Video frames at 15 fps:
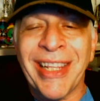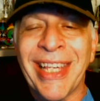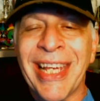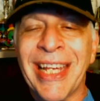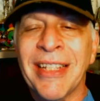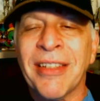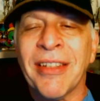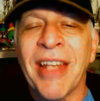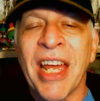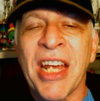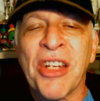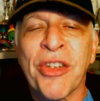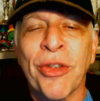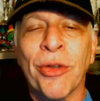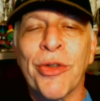and the
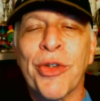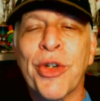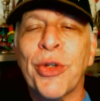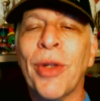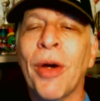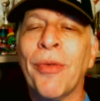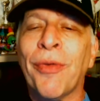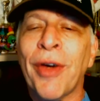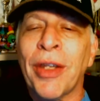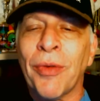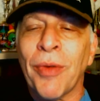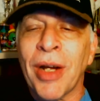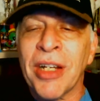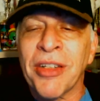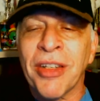International Judo
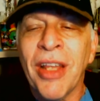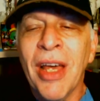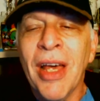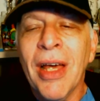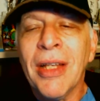Federation